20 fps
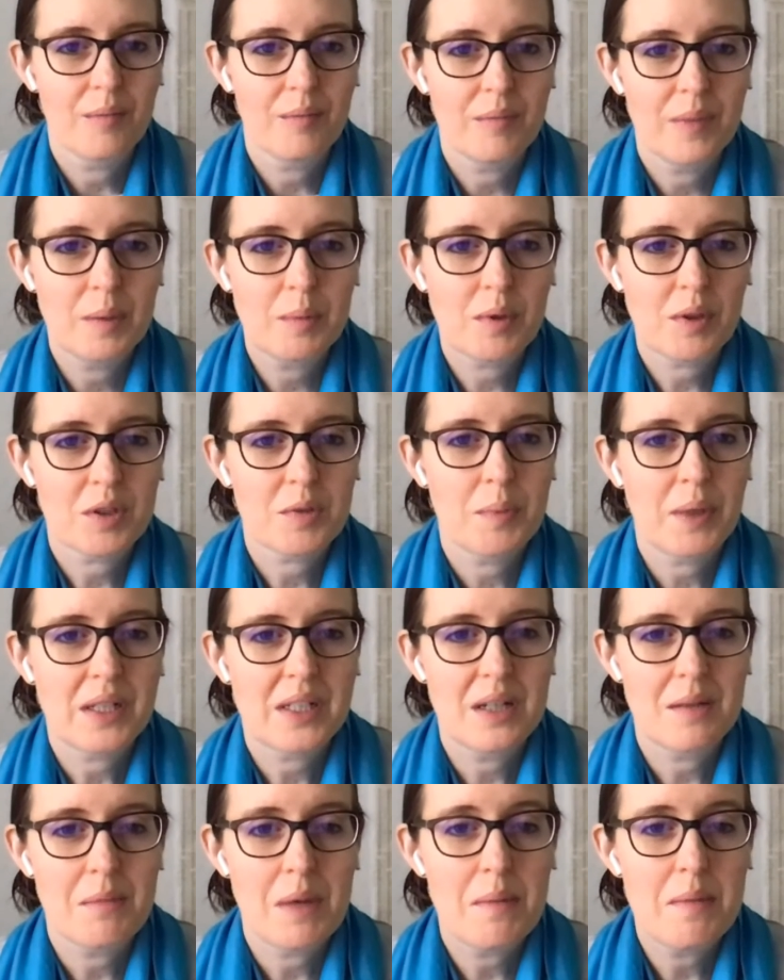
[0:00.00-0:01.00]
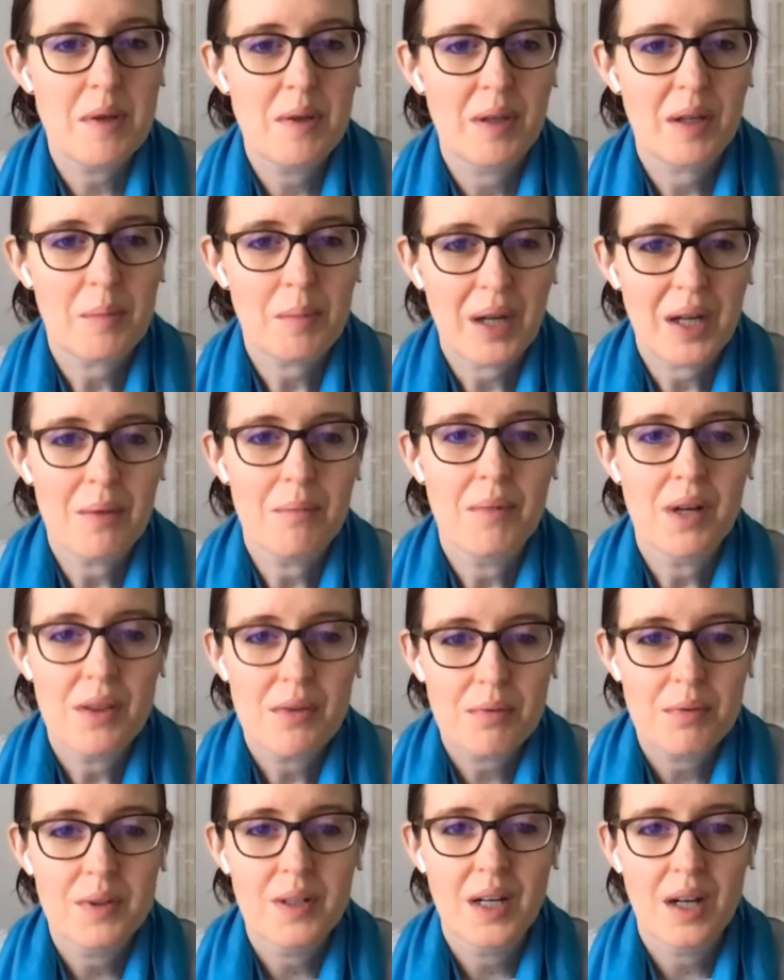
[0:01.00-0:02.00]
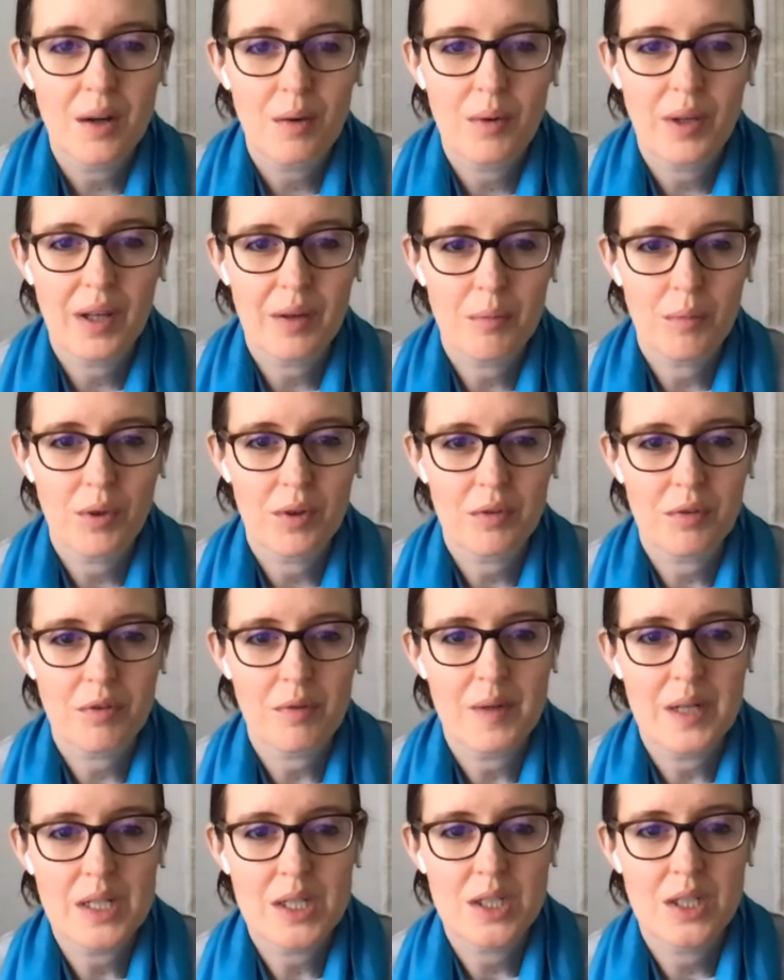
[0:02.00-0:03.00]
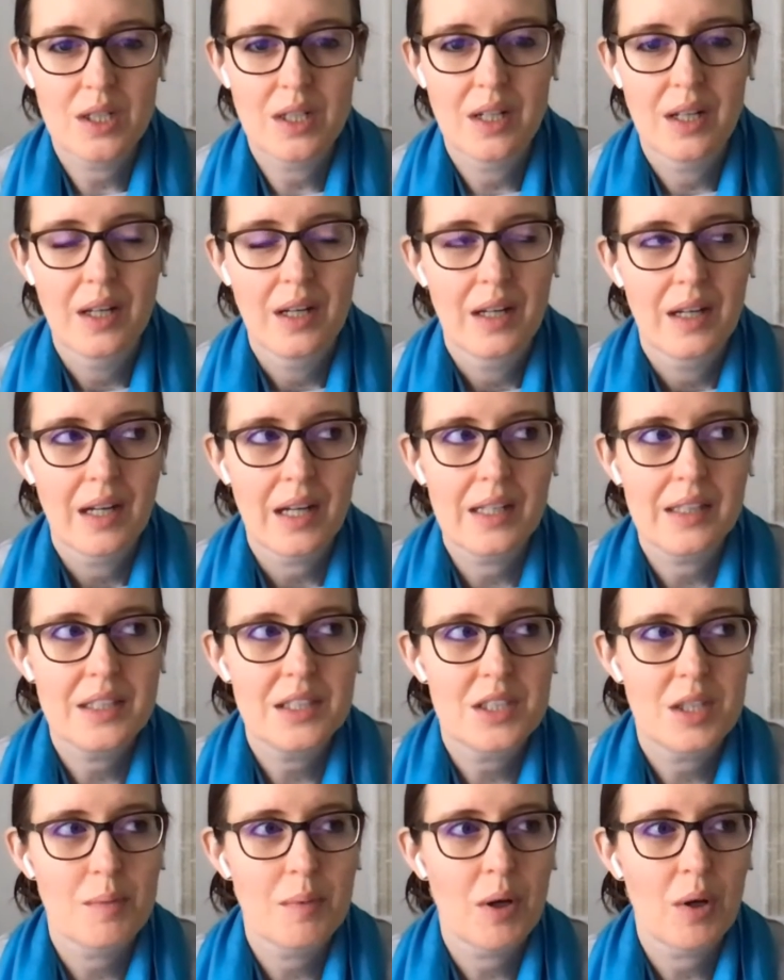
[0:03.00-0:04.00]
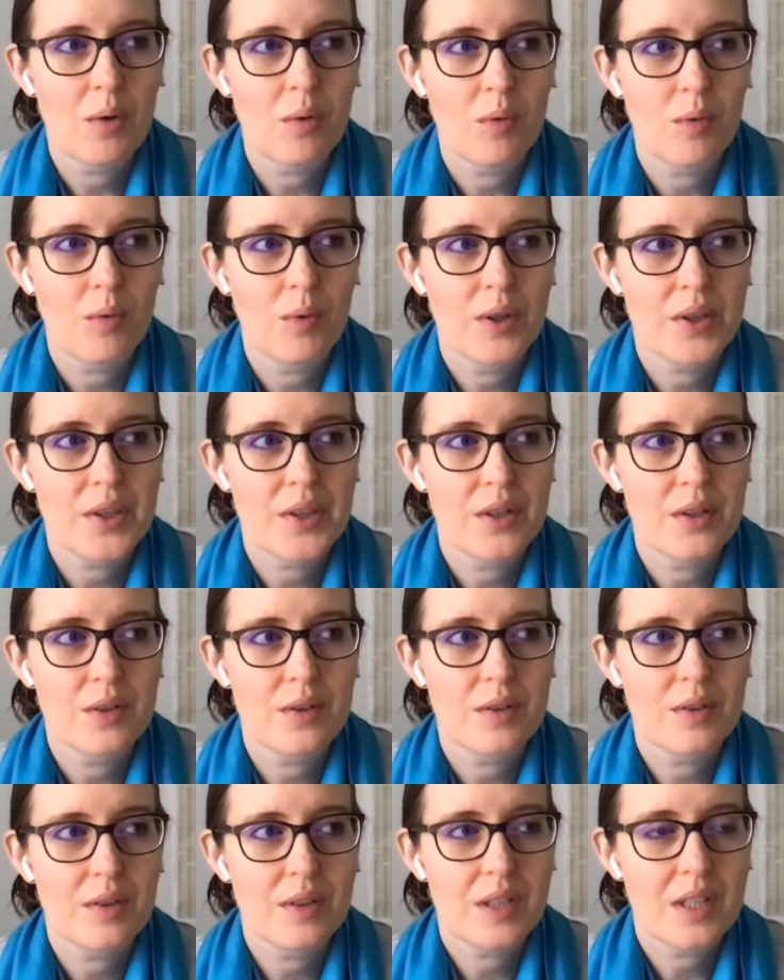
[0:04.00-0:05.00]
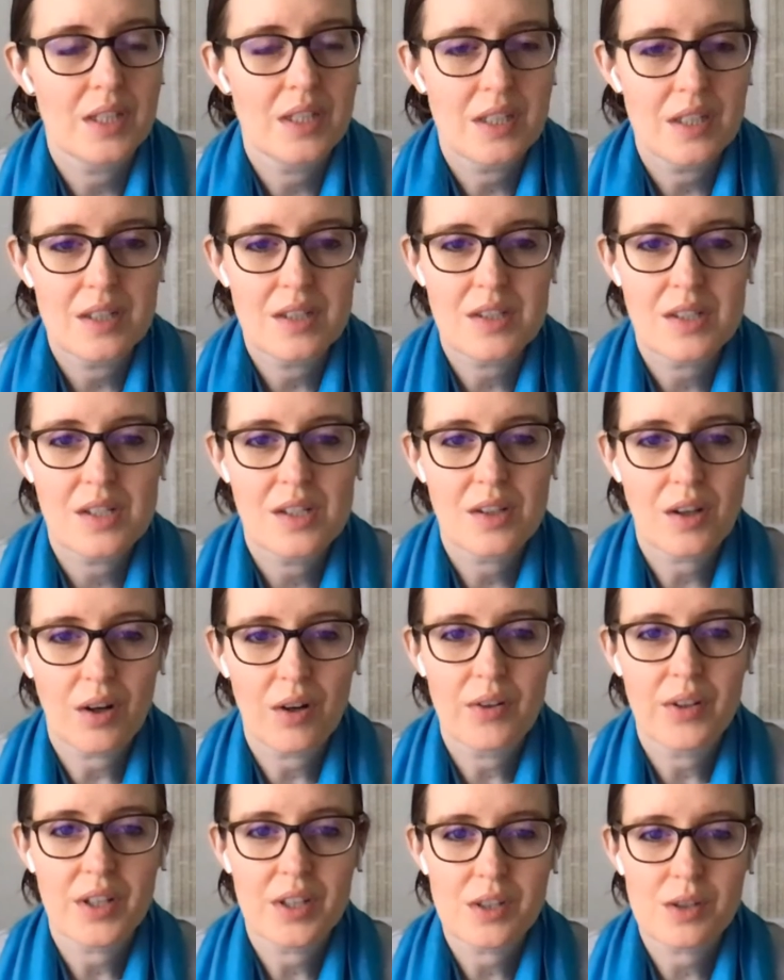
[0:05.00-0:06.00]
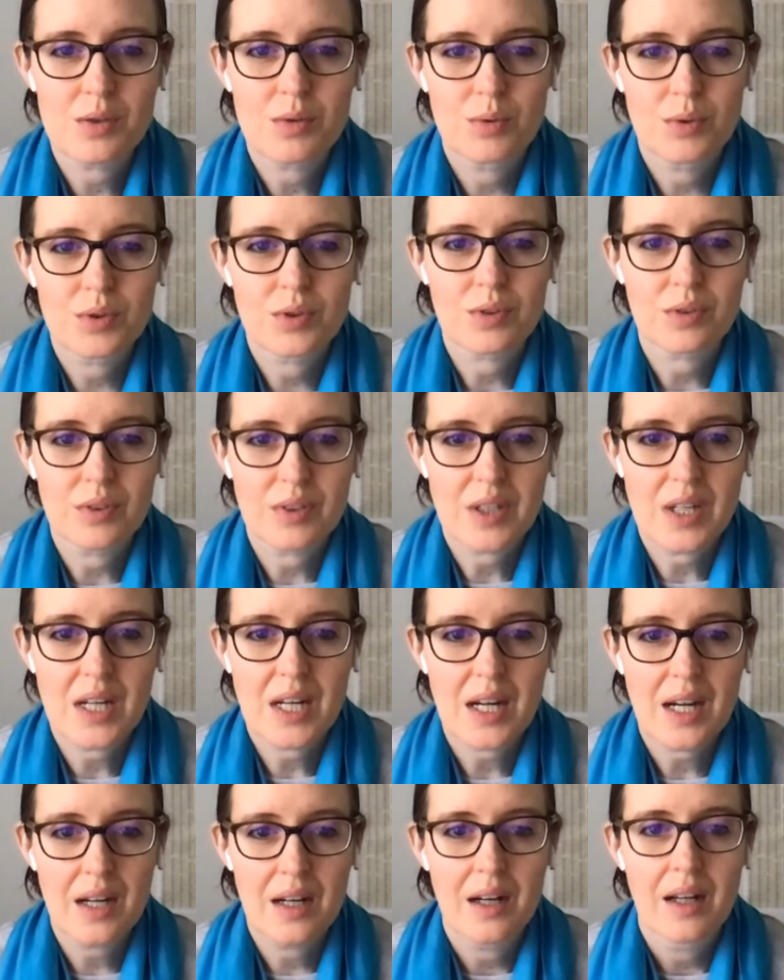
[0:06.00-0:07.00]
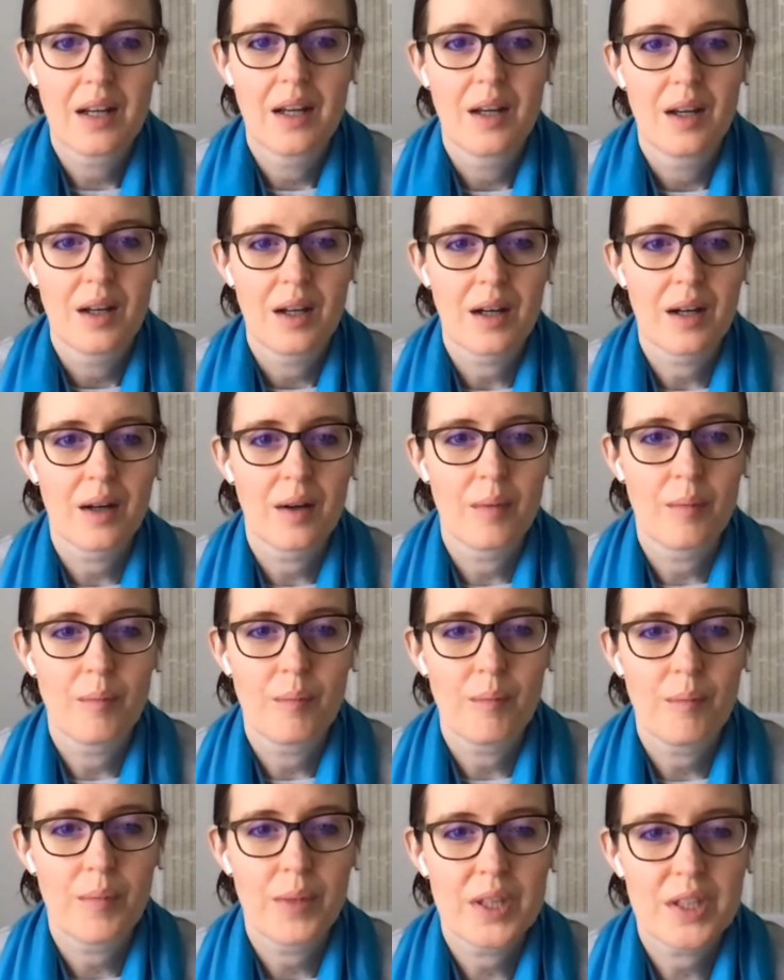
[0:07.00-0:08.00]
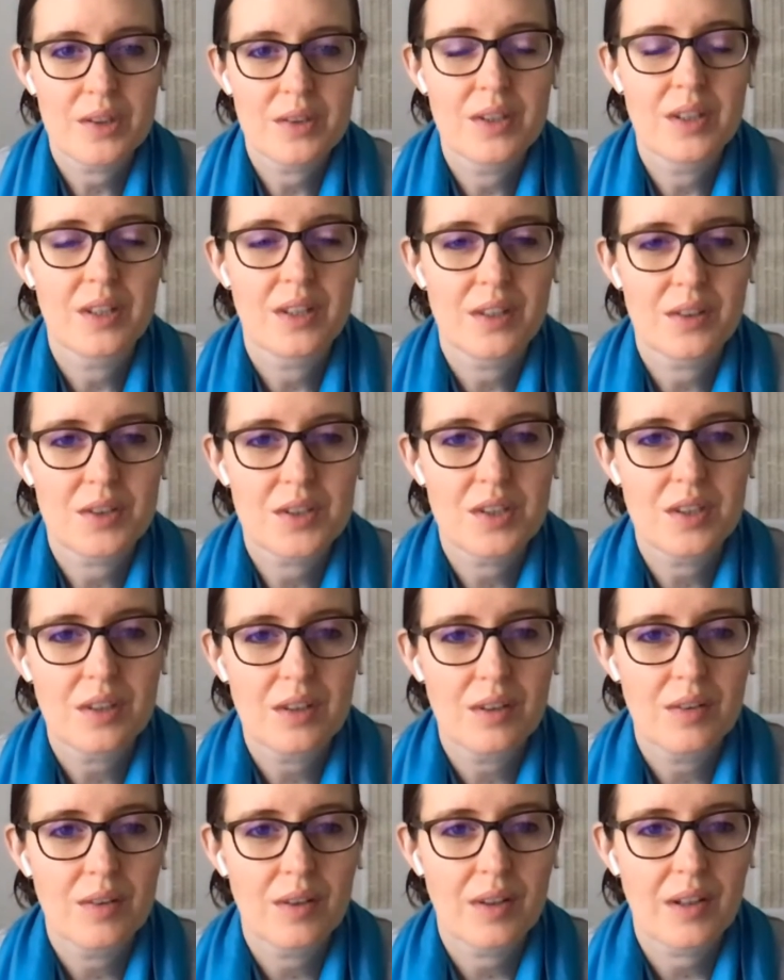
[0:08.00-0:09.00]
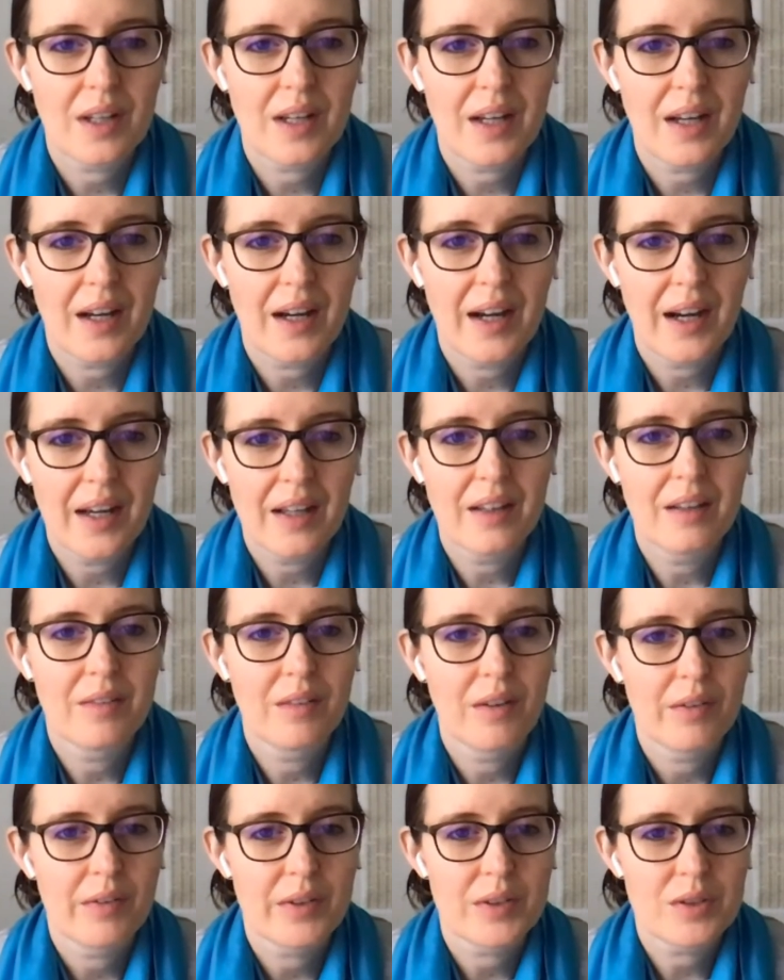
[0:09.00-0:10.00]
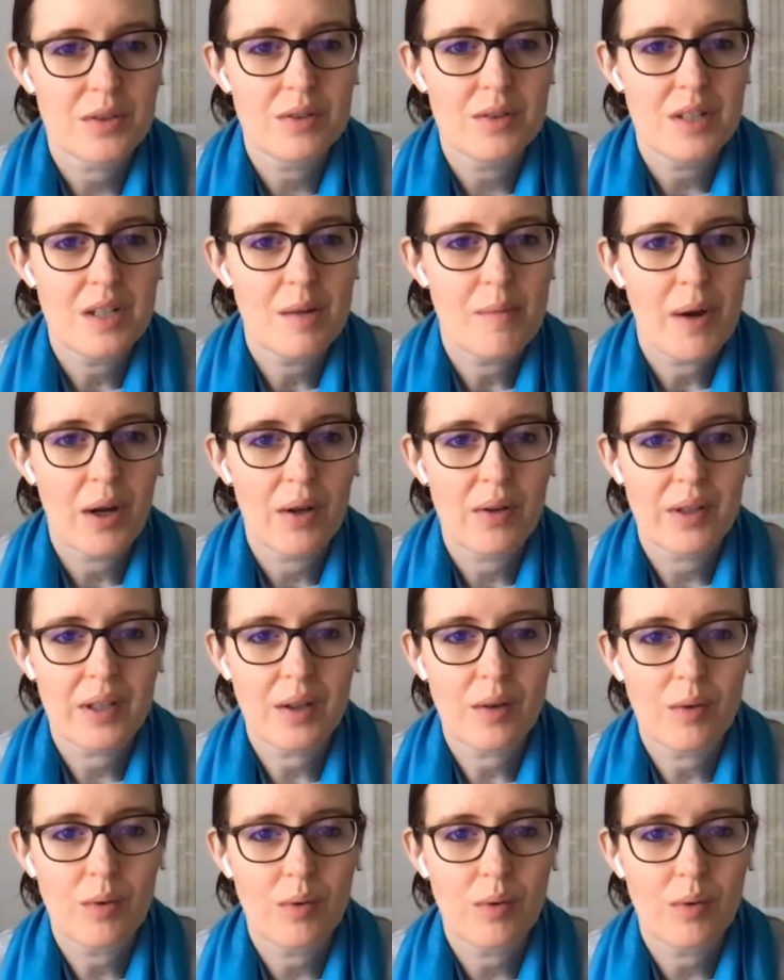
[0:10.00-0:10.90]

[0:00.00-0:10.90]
people are expecting maybe like by a month from now we'll have more information, at least about what the contingencies are that the schools are looking at. But then there's still a high level of uncertainty about like